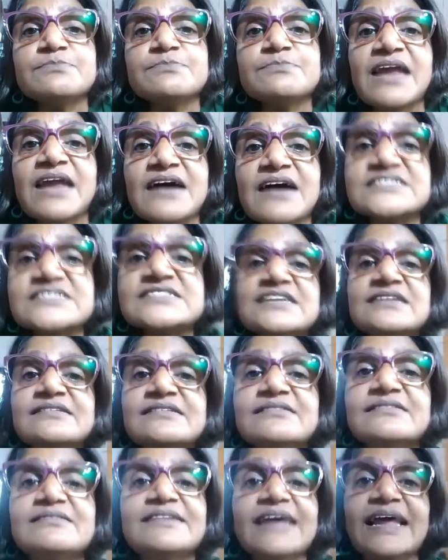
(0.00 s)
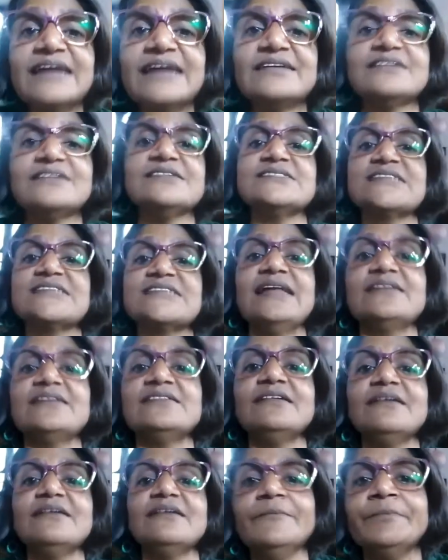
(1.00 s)
blasted helter
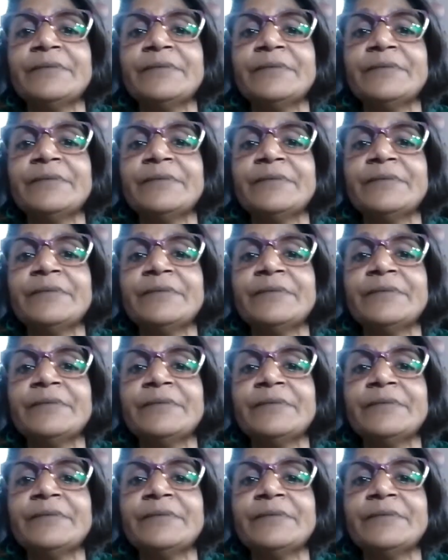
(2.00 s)
skelter